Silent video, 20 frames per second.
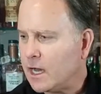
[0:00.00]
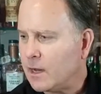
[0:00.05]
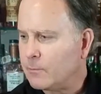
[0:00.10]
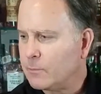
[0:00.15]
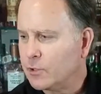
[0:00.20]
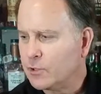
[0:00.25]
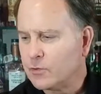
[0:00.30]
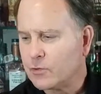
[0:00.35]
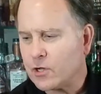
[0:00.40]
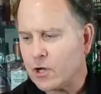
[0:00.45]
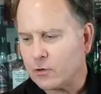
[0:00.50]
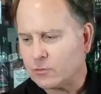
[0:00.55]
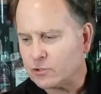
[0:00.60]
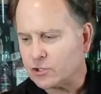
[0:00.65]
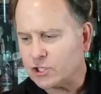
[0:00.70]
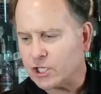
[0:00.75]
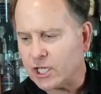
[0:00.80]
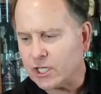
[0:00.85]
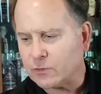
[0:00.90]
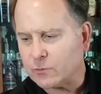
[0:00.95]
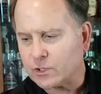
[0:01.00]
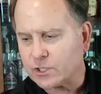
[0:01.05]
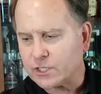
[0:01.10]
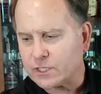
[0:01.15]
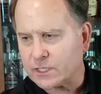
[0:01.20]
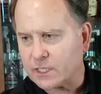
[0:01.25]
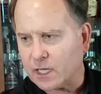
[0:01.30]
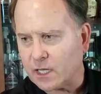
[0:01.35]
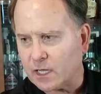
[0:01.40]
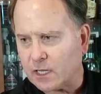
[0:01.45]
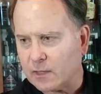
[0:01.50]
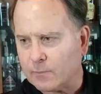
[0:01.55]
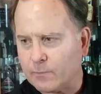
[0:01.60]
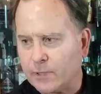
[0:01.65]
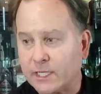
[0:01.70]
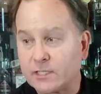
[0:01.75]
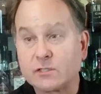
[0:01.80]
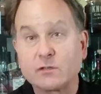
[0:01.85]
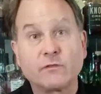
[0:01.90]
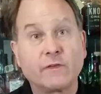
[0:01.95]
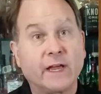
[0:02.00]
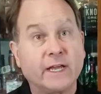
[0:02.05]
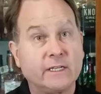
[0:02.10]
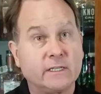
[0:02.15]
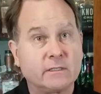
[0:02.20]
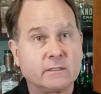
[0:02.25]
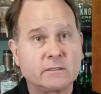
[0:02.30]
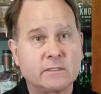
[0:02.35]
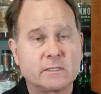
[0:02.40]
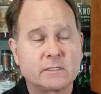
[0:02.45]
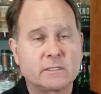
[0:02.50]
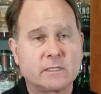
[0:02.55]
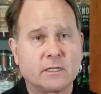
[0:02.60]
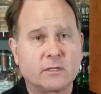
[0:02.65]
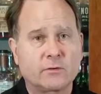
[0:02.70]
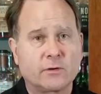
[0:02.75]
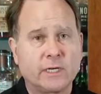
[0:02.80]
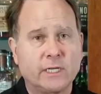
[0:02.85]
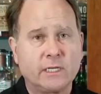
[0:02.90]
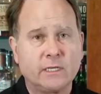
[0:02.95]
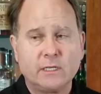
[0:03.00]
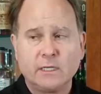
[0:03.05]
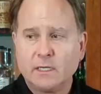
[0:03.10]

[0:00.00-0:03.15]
Blue Coat Gin, which is a Pennsylvania distillery.